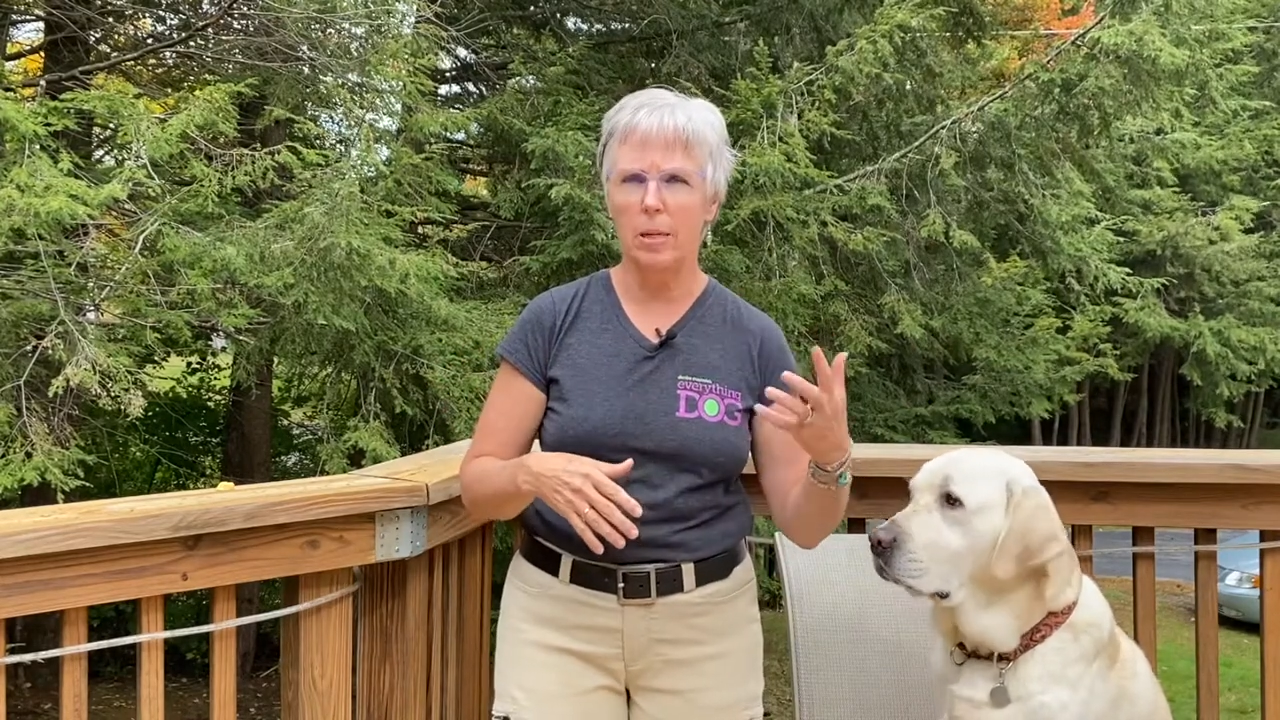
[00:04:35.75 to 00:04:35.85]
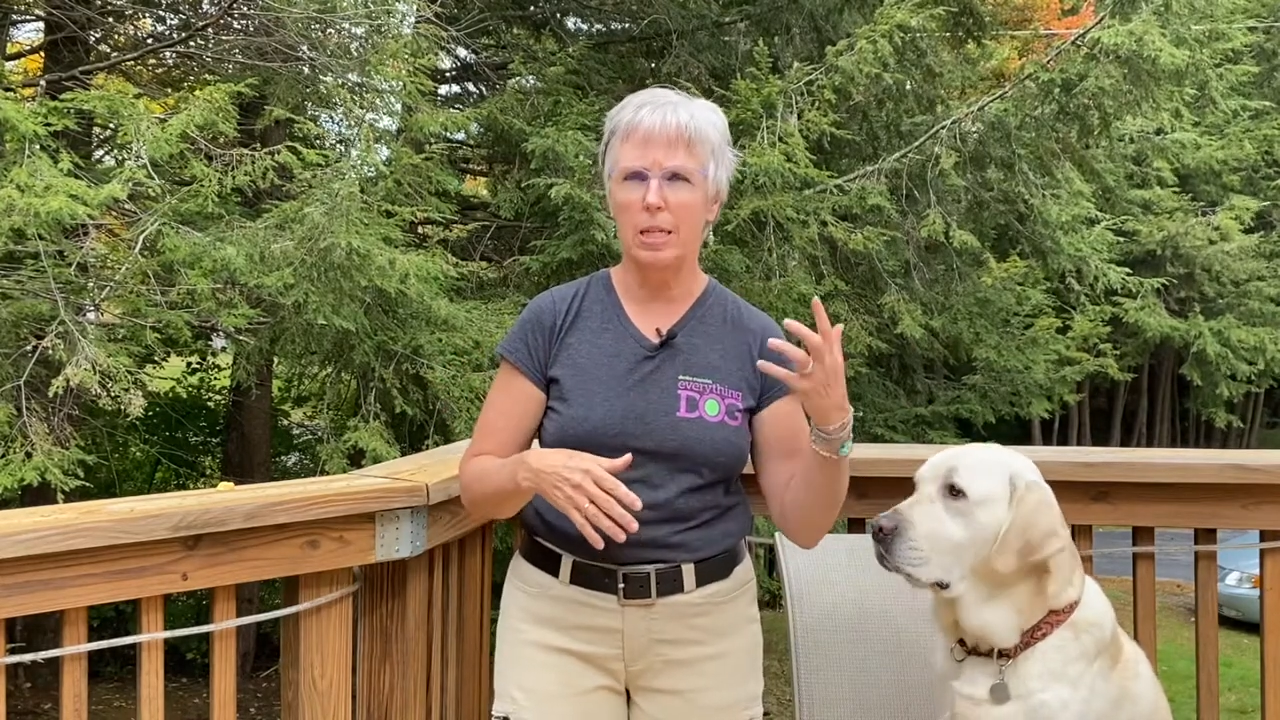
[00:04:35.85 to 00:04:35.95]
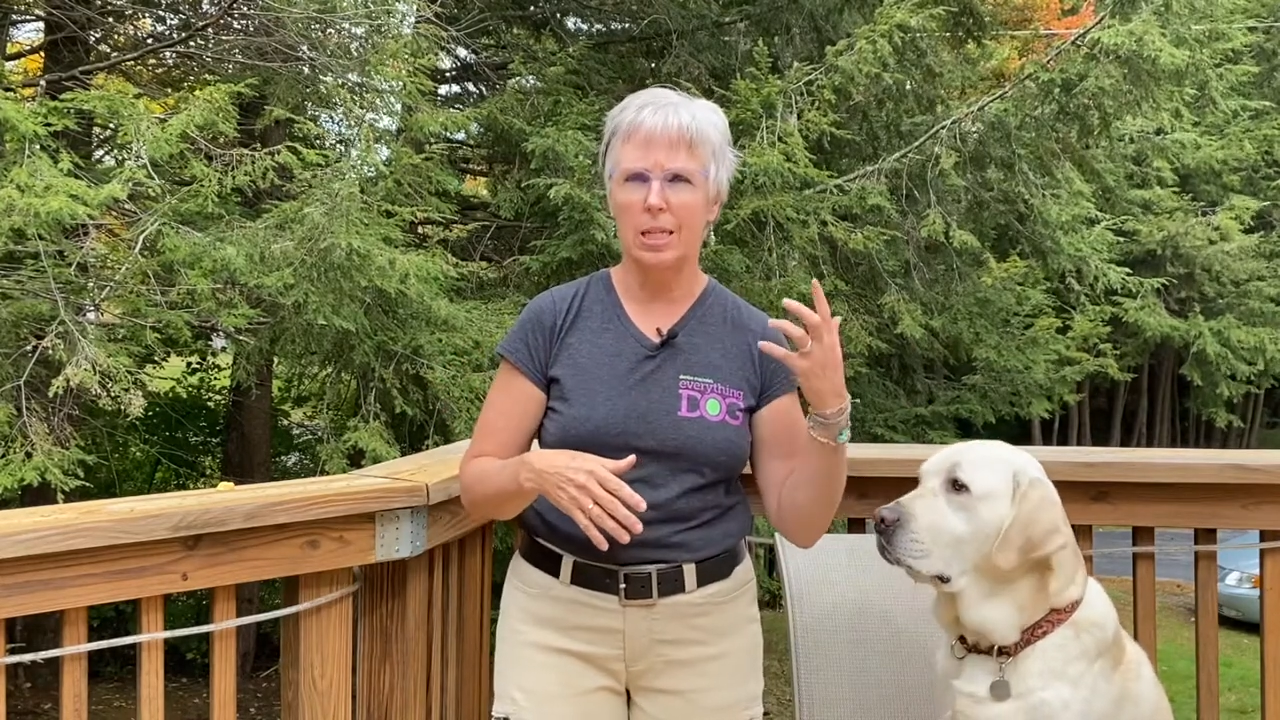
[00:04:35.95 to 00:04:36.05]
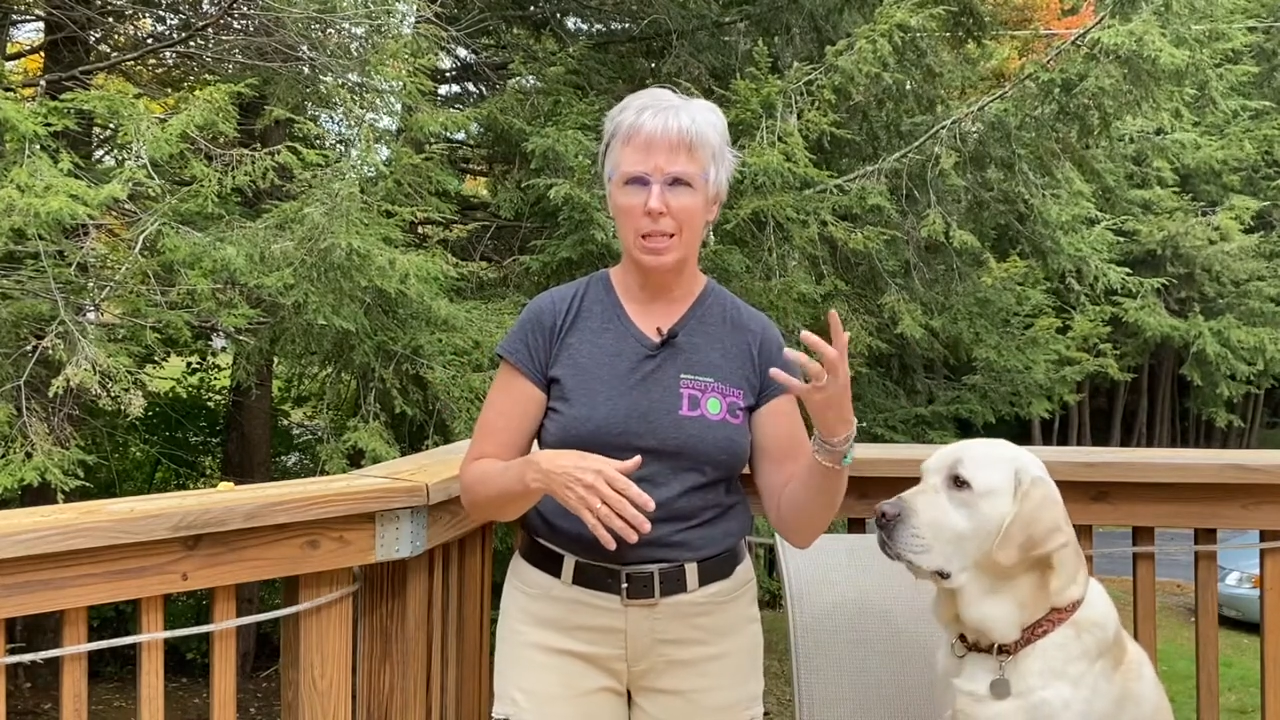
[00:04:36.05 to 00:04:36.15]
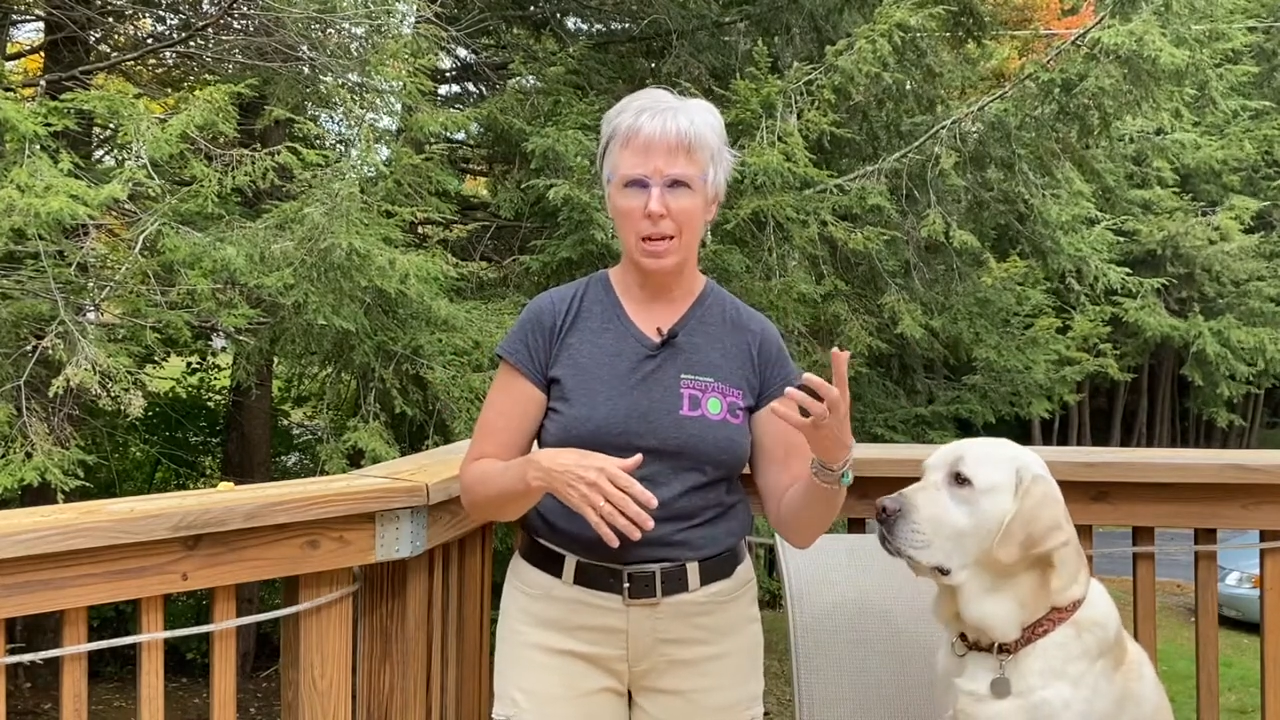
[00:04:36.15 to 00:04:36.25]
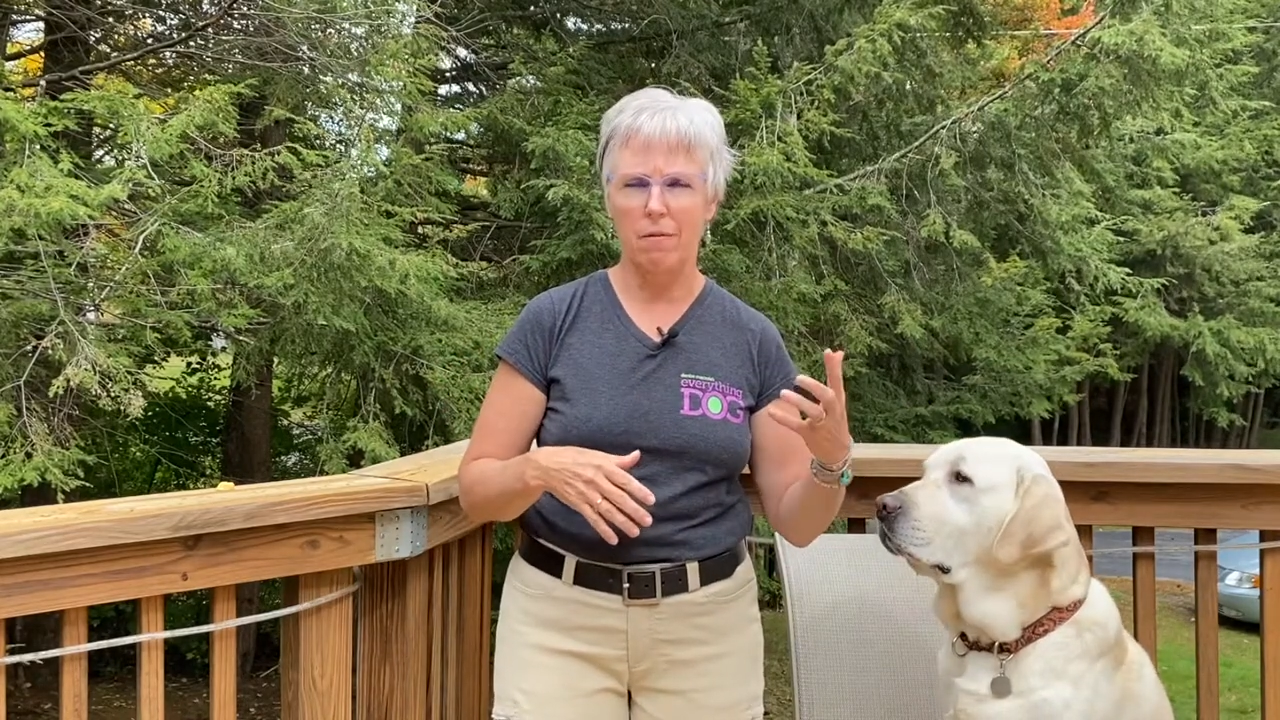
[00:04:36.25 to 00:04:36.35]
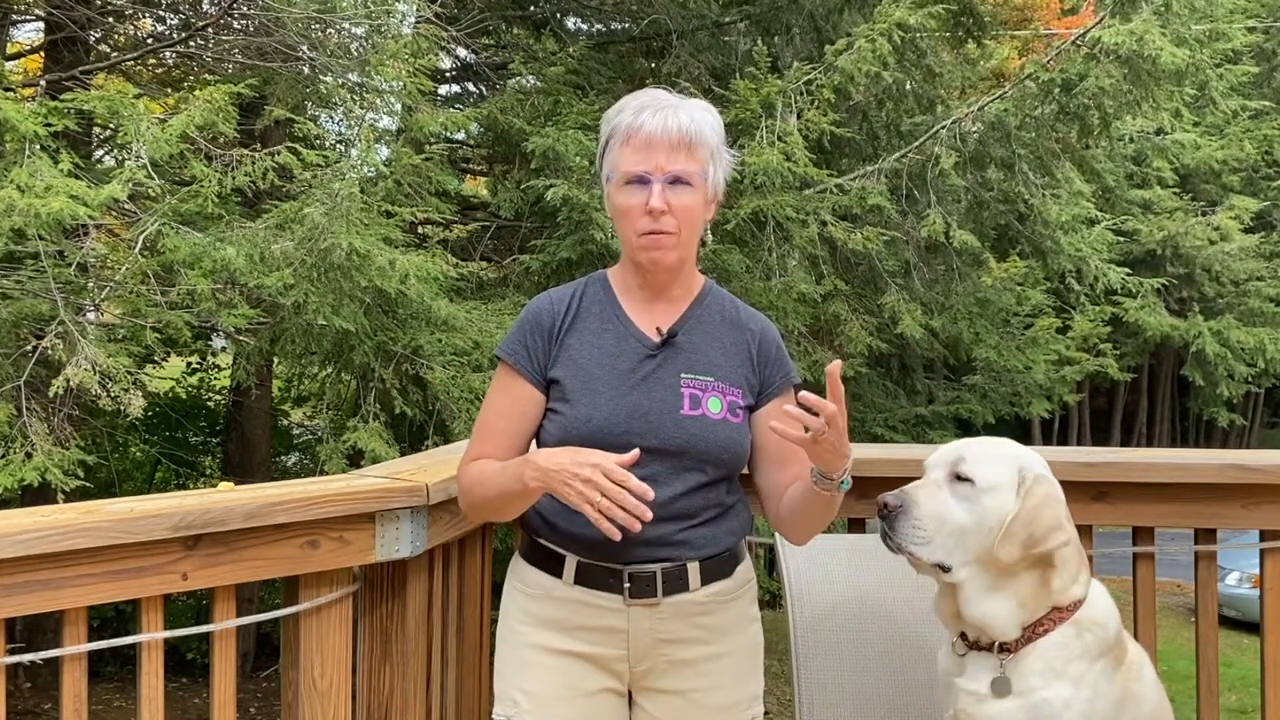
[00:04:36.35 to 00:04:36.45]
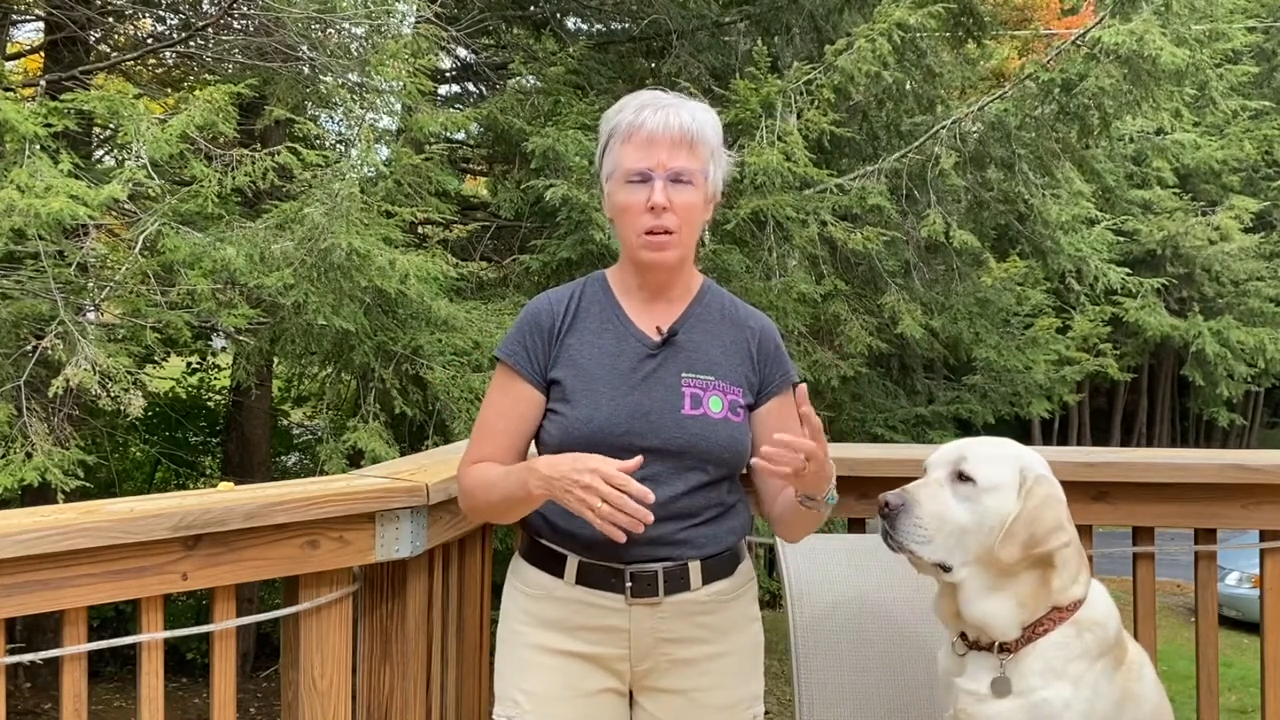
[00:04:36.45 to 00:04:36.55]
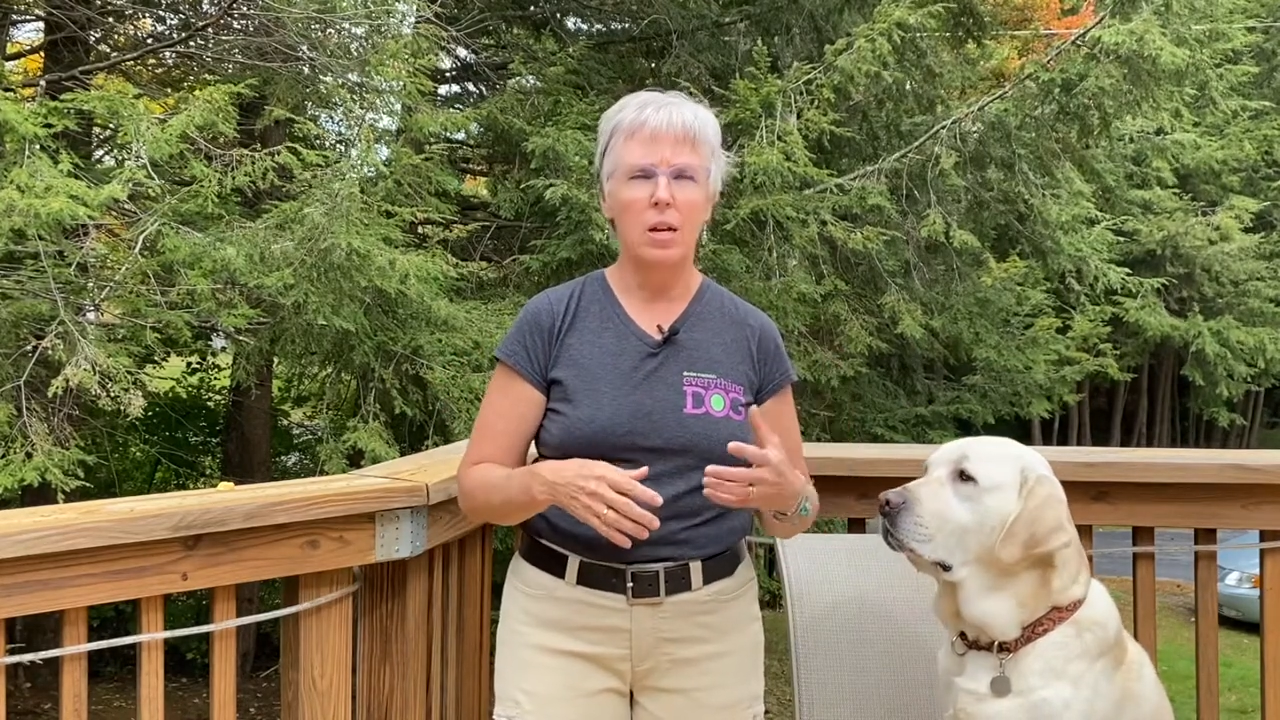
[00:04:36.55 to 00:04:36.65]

it safe.